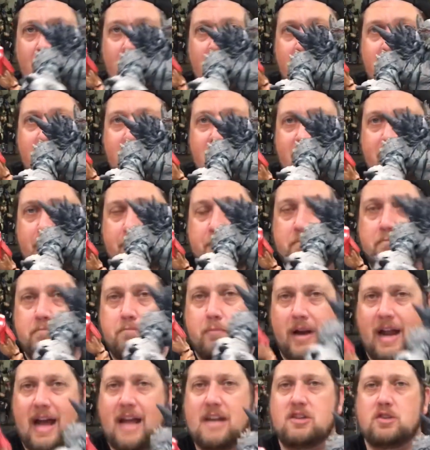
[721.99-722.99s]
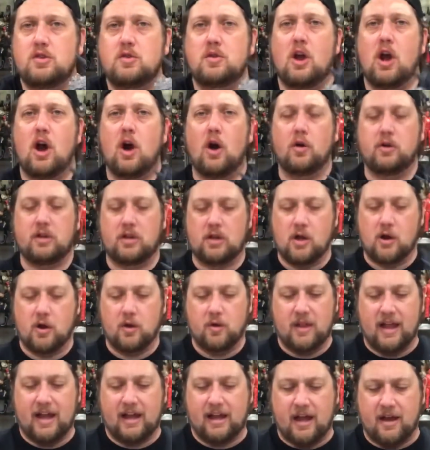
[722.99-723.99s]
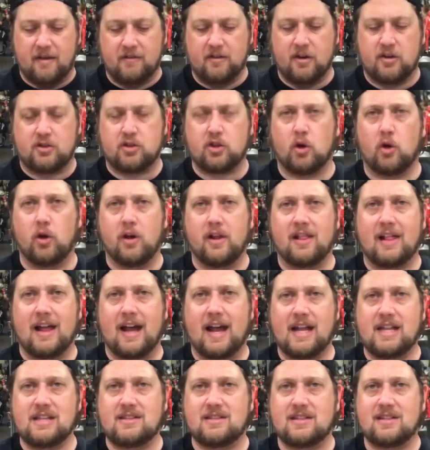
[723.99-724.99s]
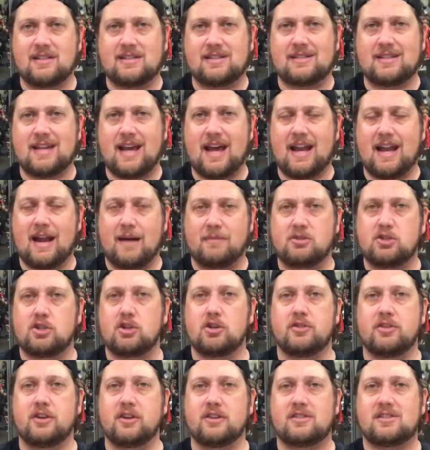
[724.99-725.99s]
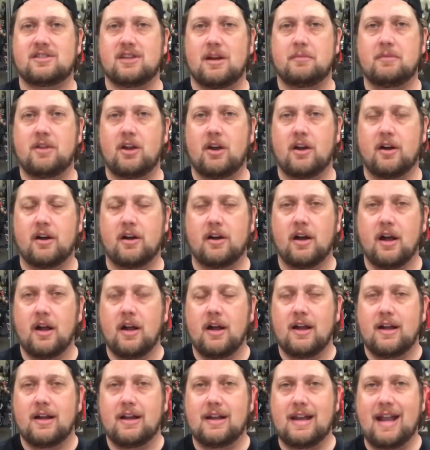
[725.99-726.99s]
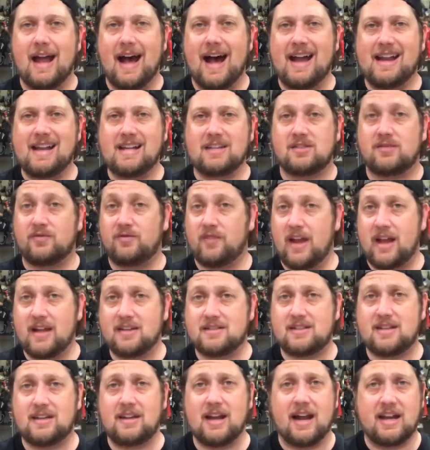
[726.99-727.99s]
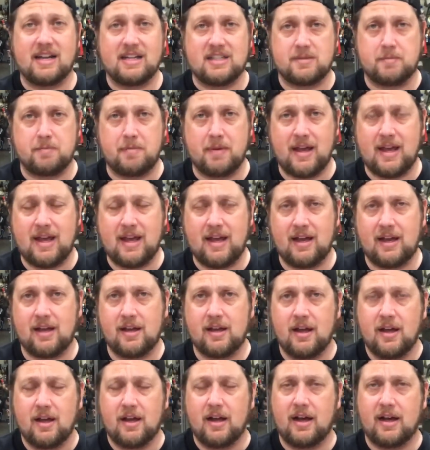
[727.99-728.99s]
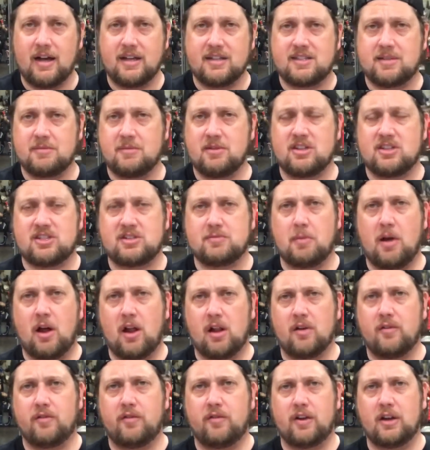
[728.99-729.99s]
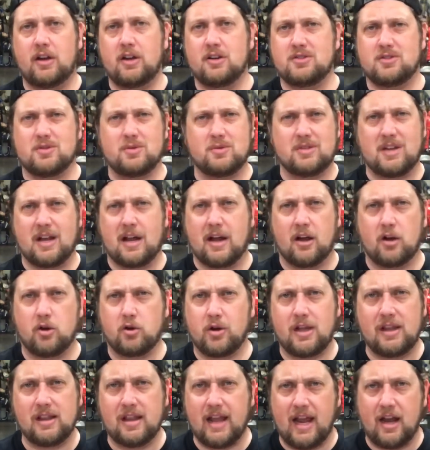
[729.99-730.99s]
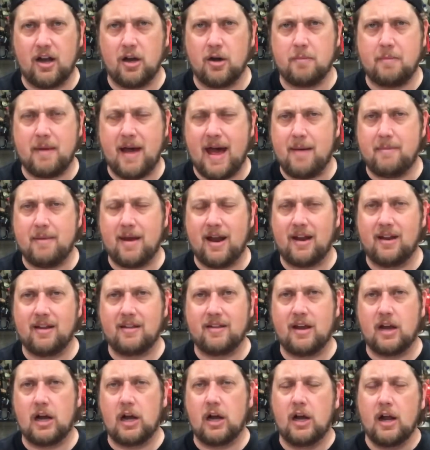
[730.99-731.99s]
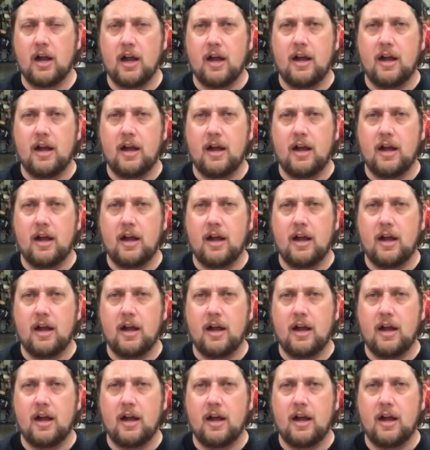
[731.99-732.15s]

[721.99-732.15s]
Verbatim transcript: But I do know, you know, like ever toy lines, this set, I'm sure there's some that are not as fancy, not as big. Some of the smaller figures, there was like a Green Lantern Batman in there.